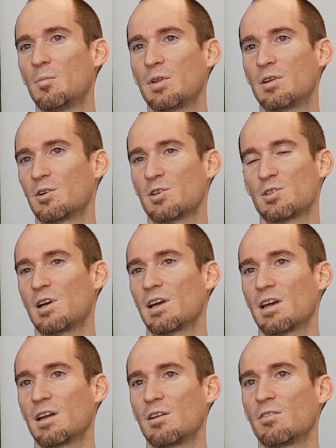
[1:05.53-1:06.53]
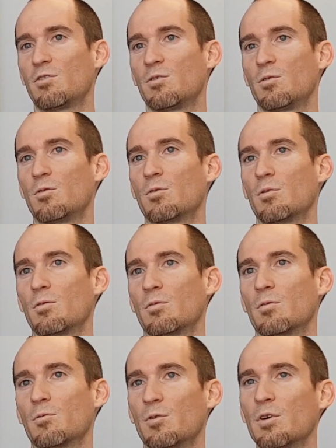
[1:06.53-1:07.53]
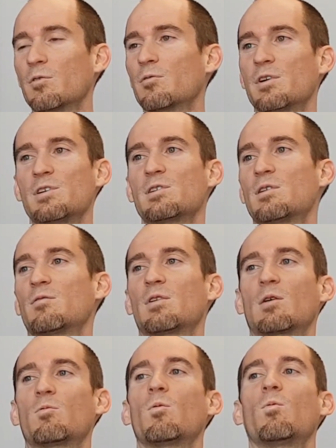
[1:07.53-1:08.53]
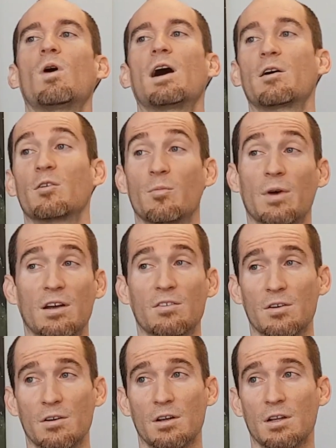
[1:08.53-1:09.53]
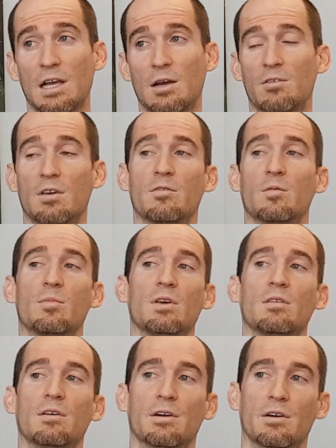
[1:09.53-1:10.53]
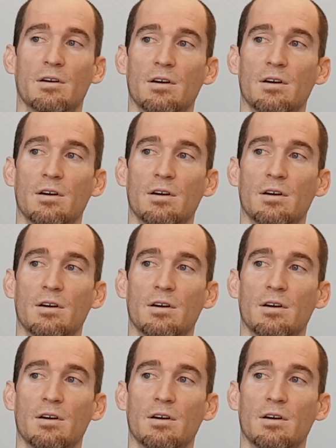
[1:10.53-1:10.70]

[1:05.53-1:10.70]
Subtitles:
but they're just not getting to the real reason of like, well, why are the bacteria allowed to even be there?